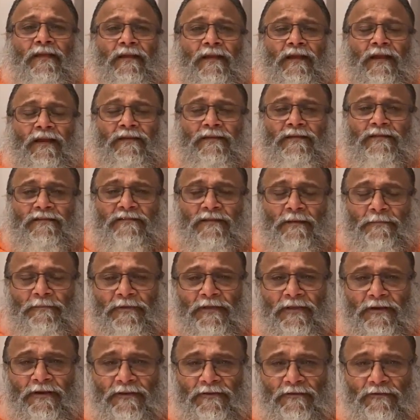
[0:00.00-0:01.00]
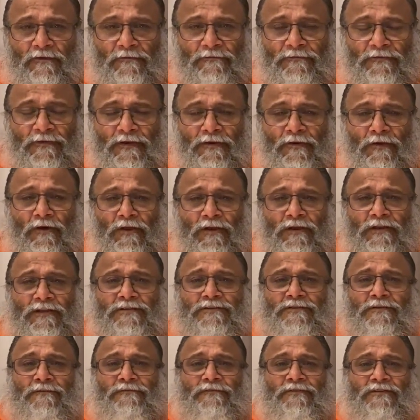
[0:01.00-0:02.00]
And this appearance of the
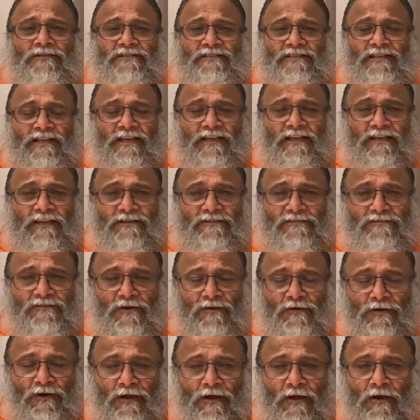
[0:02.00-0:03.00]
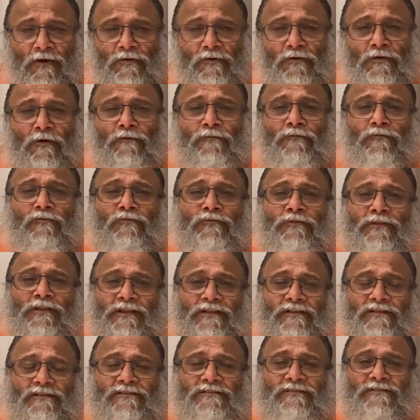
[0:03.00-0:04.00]
knowledge of the snake is on account of two
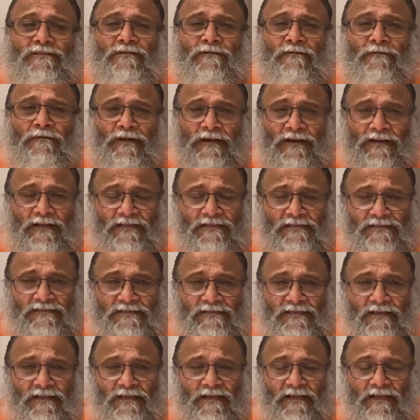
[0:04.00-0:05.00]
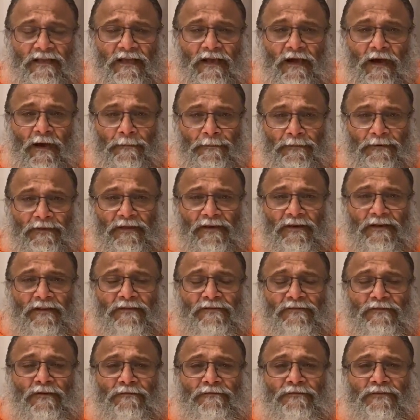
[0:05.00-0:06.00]
things. One is
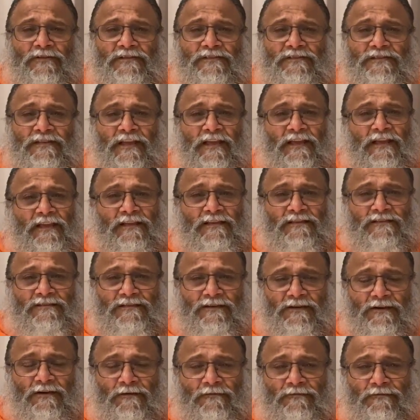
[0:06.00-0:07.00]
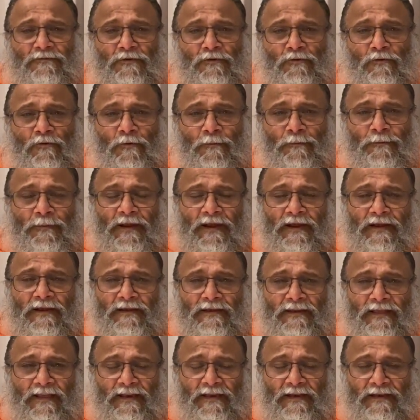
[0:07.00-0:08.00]
appearance of the snake instead of the rope,
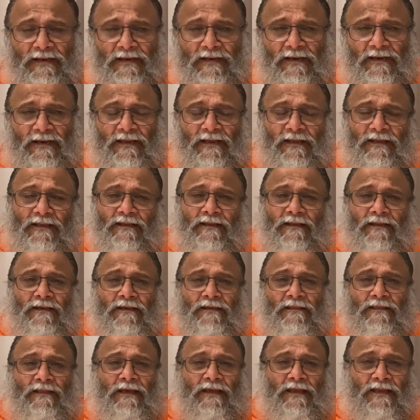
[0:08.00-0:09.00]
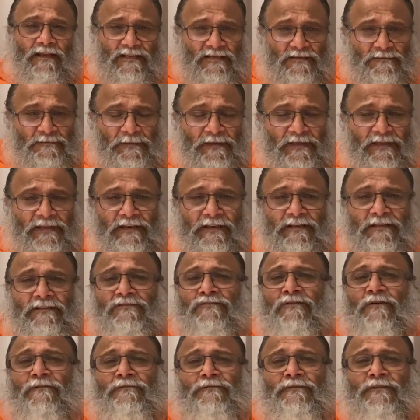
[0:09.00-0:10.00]
and then the
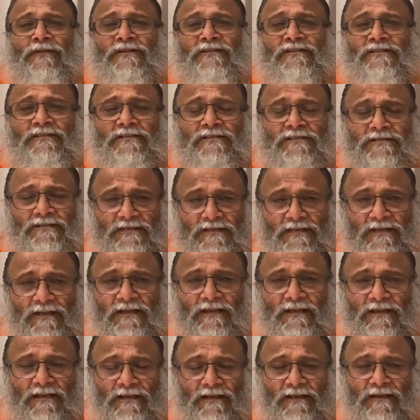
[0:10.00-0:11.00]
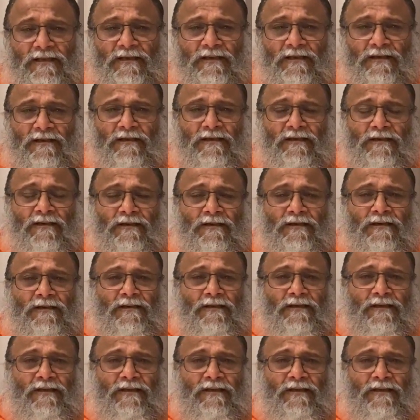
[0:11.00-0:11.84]
experience of this the